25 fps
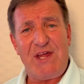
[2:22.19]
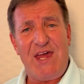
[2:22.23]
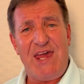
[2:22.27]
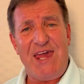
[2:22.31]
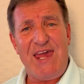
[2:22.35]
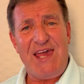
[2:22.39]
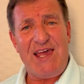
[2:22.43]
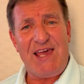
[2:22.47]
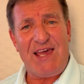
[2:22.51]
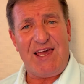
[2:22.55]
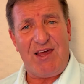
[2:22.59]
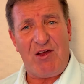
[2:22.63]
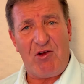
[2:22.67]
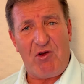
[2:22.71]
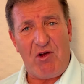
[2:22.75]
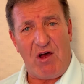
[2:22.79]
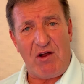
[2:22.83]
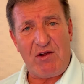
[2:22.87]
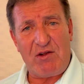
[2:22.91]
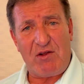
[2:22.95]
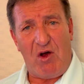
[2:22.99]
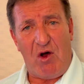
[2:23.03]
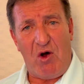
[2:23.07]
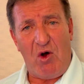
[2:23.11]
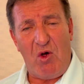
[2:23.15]
He
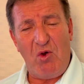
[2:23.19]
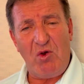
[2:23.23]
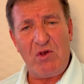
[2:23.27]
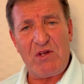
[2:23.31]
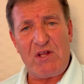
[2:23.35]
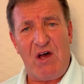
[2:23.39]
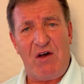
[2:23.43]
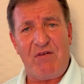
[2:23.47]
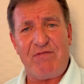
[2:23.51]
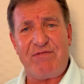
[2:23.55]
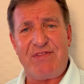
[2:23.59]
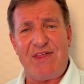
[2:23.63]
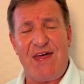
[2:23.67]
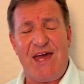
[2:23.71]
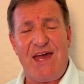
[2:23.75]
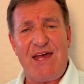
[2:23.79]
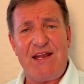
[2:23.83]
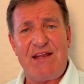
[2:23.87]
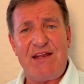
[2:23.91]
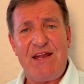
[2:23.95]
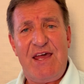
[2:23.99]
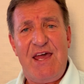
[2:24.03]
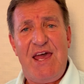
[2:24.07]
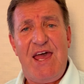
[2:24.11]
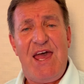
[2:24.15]
got hold of
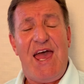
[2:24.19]
that,